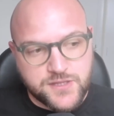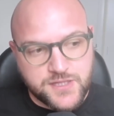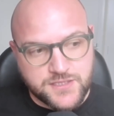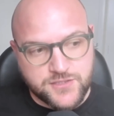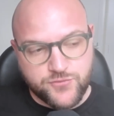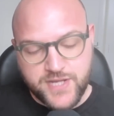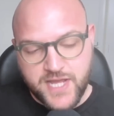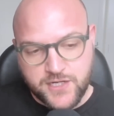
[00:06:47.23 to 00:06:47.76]

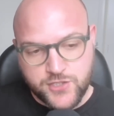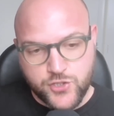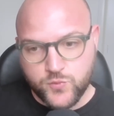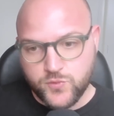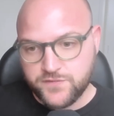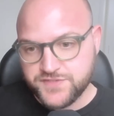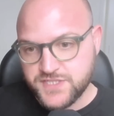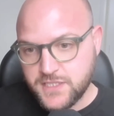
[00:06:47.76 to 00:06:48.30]
think the reaction
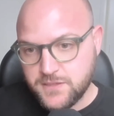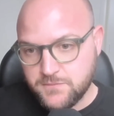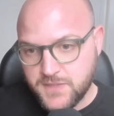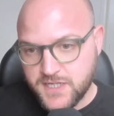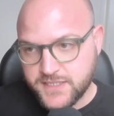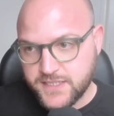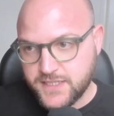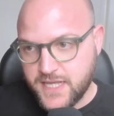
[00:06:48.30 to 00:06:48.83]
we've seen in the
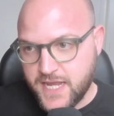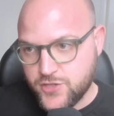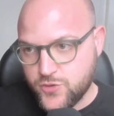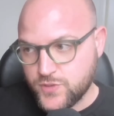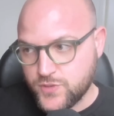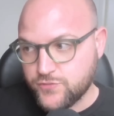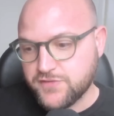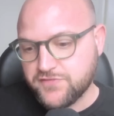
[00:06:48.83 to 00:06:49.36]
market
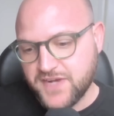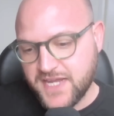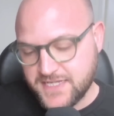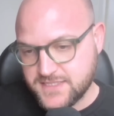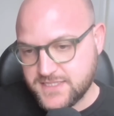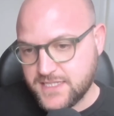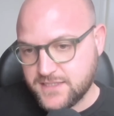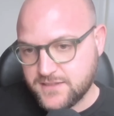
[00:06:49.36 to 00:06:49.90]
actually
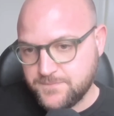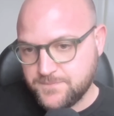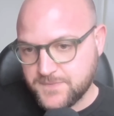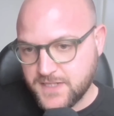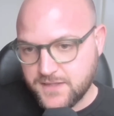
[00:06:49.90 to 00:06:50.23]
reflects that.